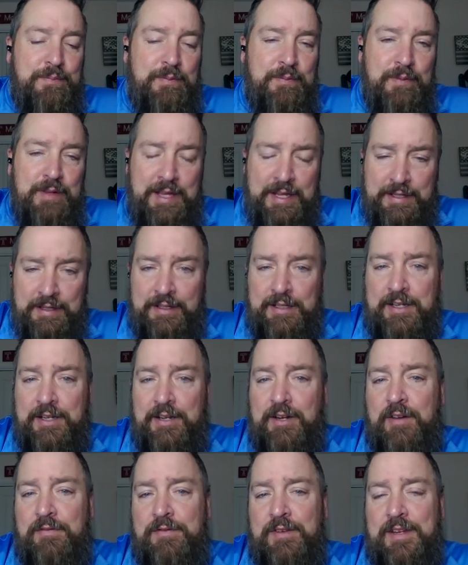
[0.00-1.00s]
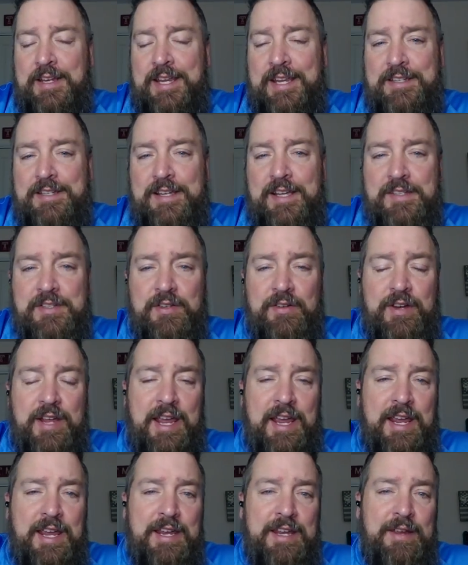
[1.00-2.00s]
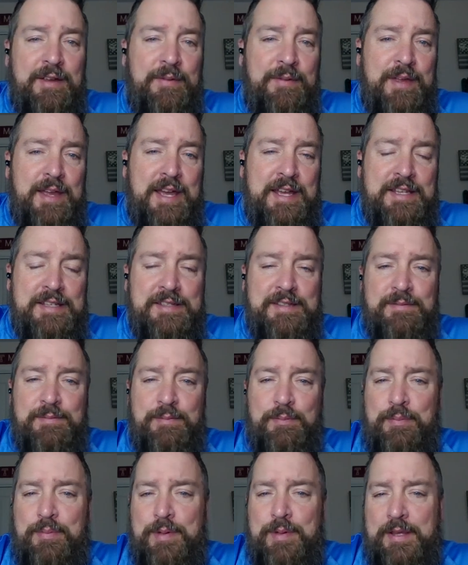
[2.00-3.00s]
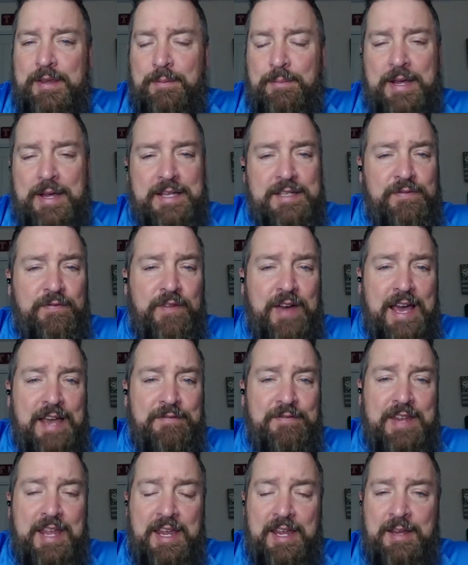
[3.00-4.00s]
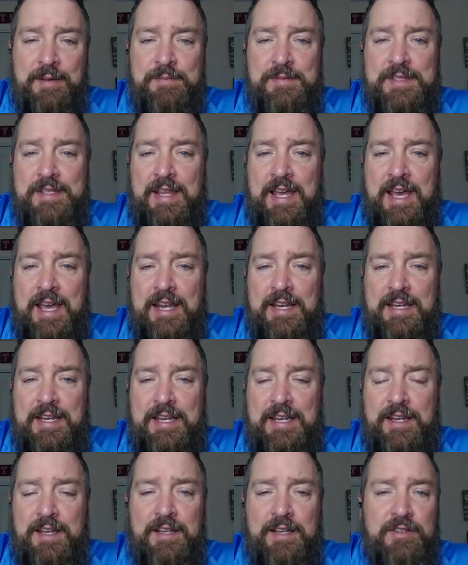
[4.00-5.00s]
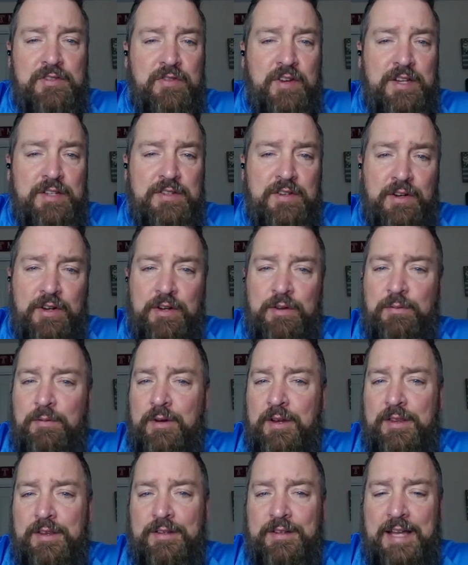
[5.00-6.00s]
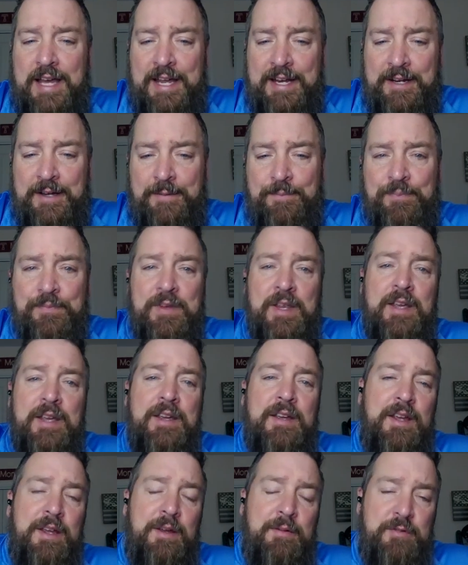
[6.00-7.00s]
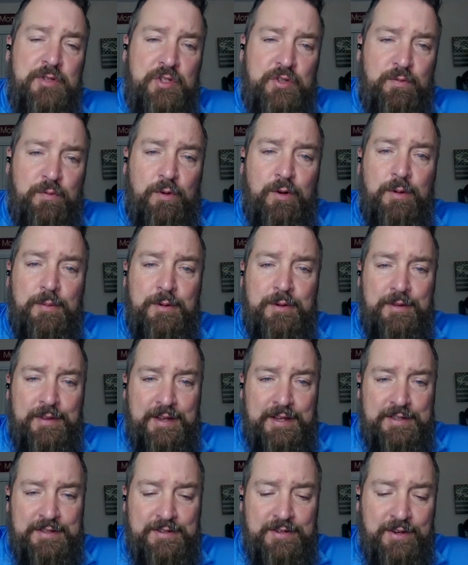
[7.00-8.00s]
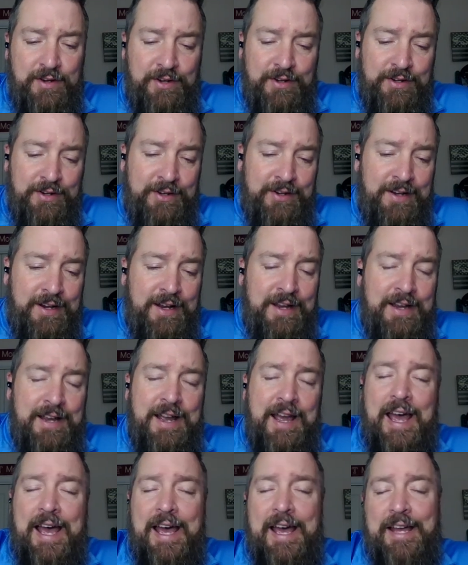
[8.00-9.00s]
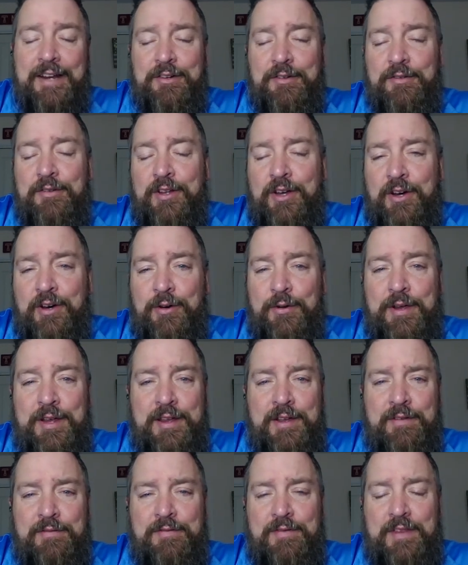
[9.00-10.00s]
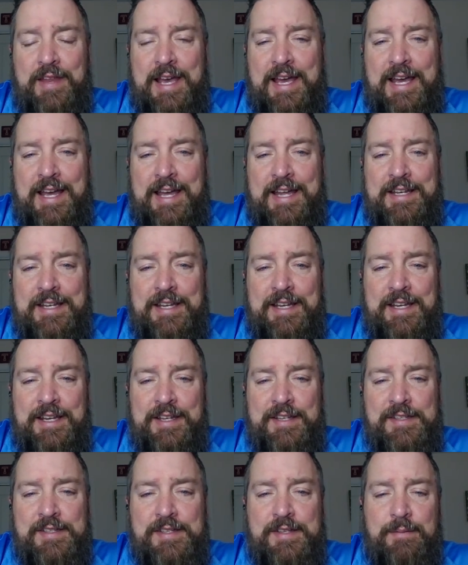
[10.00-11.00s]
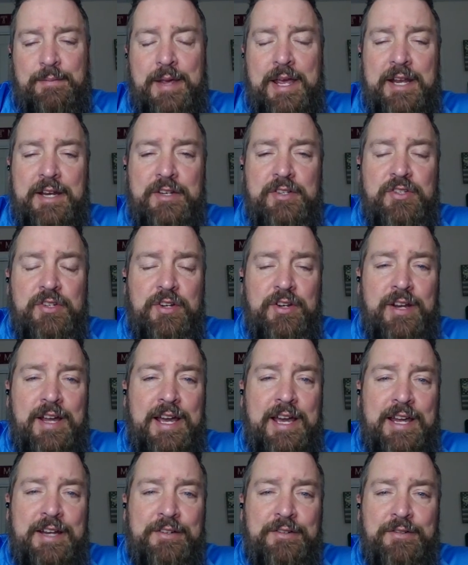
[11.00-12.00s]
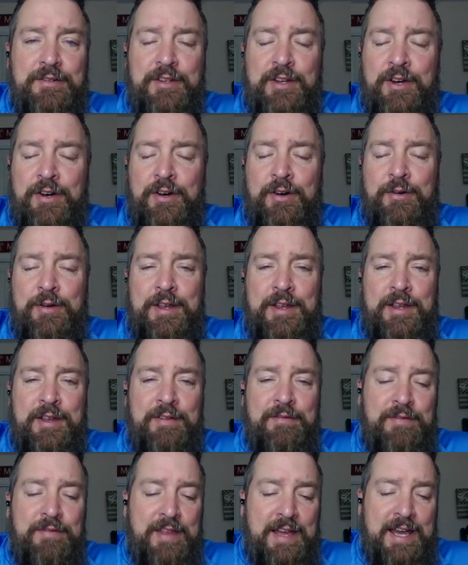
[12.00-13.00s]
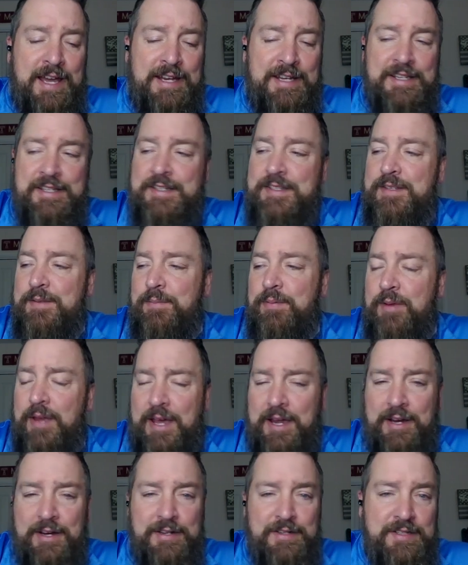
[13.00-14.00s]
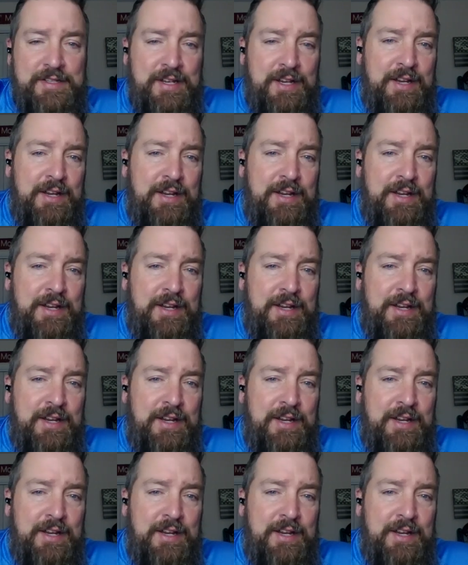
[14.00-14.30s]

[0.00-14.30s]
Hit leadoff again yesterday. Has hit the past 5 games that he and Trey Turner were in the lineup. It was Schwarber, then Turner. I don't know if that is the manager. I don't know if that is the players.